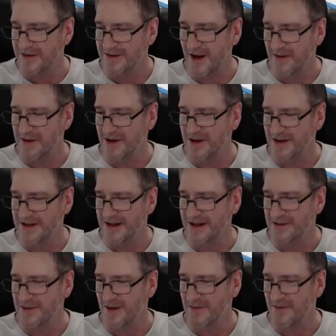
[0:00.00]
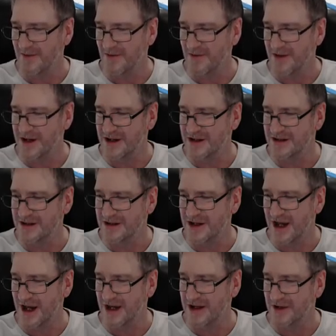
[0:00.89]
Sniper Girl says when Phil reads
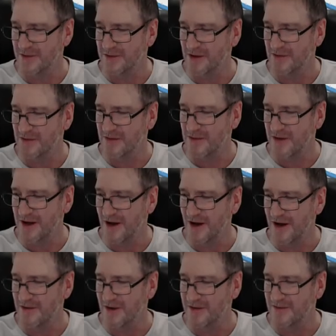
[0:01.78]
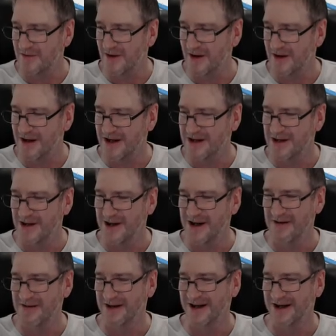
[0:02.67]
the chat, he'll probably be like, what the fuck are they
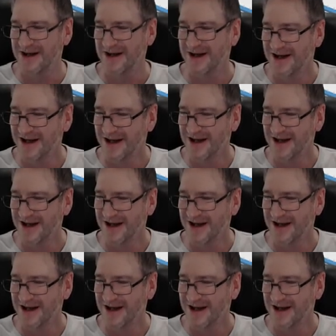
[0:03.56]
talking about?